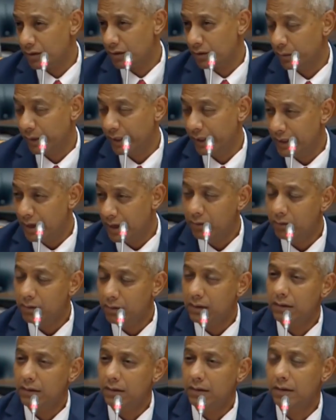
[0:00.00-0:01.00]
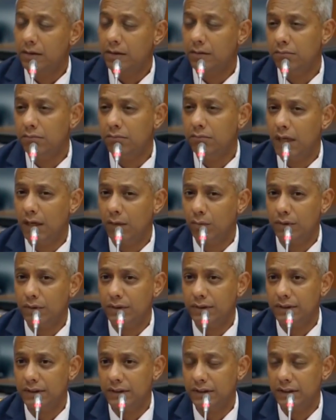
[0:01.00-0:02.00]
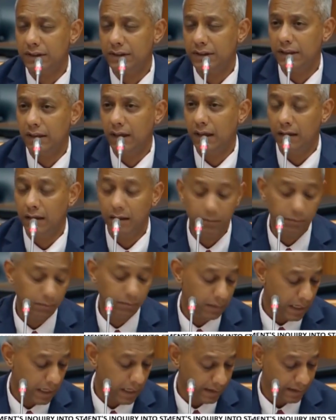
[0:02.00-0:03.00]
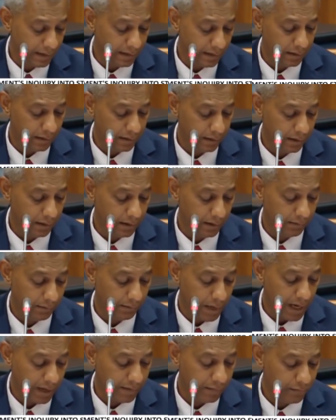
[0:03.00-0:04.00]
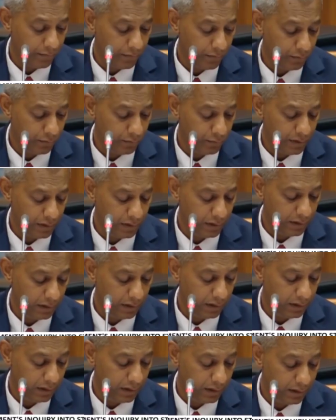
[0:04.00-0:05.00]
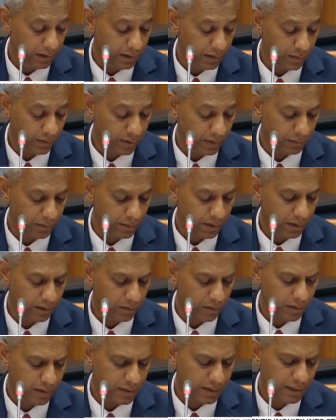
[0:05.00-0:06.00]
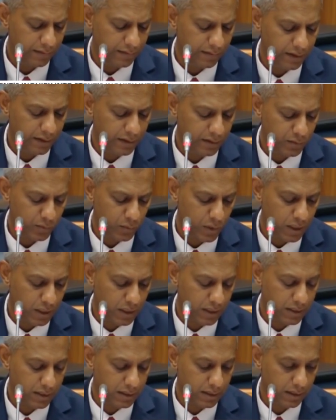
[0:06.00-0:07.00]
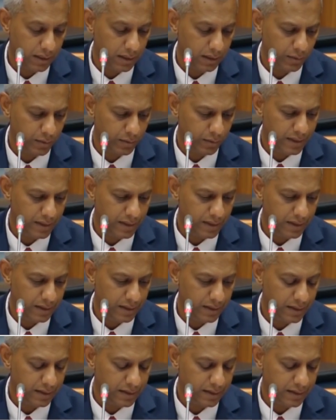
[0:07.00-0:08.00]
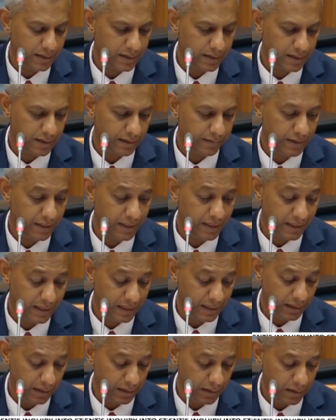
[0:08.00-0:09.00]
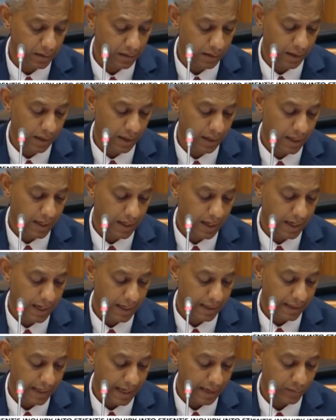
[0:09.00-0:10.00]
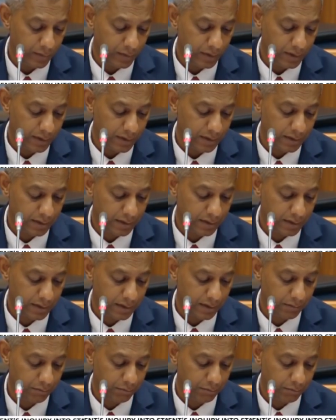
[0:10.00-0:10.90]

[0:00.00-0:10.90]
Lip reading: costs were down. I would suggest, in my view, the 20 billion cost savings was in 2017, and that was